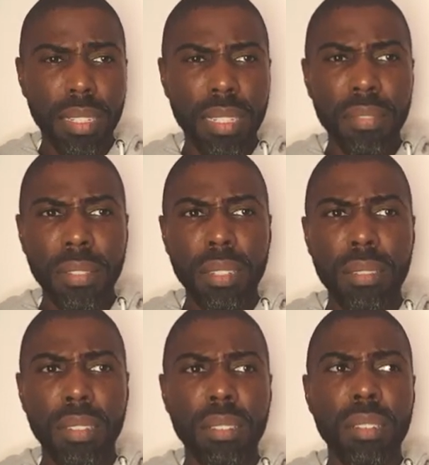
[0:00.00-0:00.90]
And I think
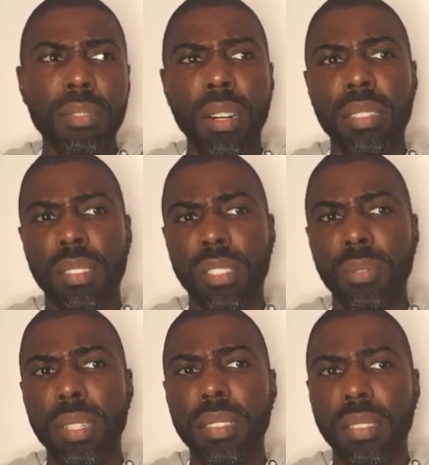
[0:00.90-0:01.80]
of course she
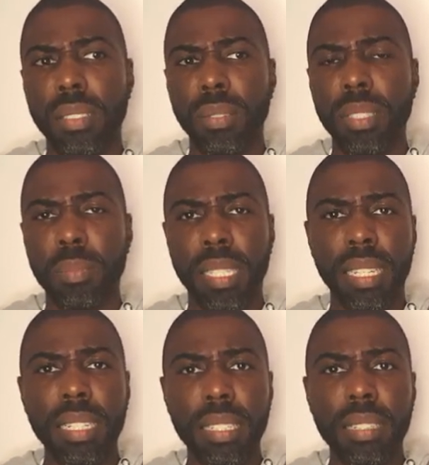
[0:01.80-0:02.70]
was
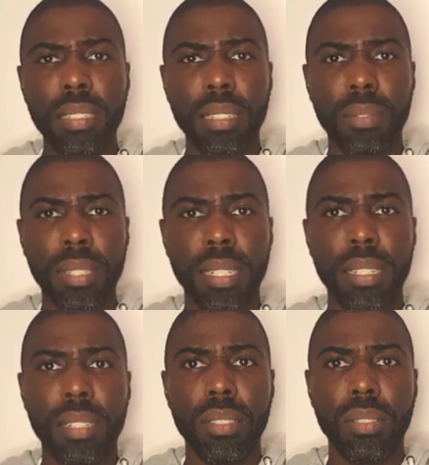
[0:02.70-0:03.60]
beginning her
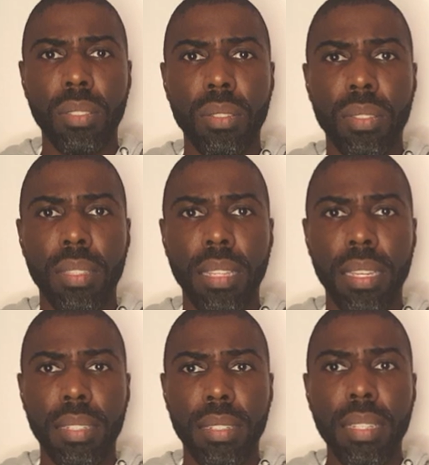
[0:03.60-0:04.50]
career, so
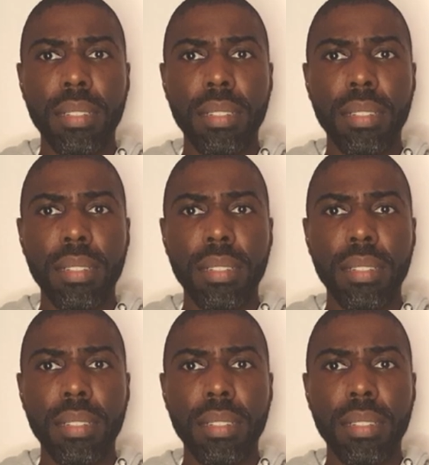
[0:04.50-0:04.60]
they